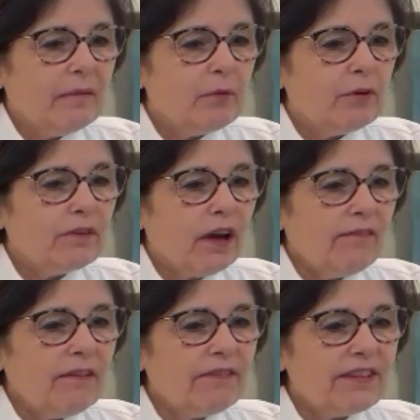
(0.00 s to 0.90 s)
moved
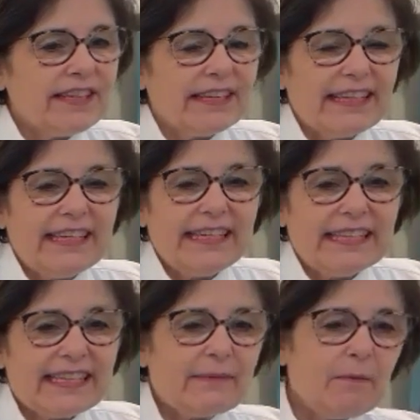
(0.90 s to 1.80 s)
off. And Vasilis.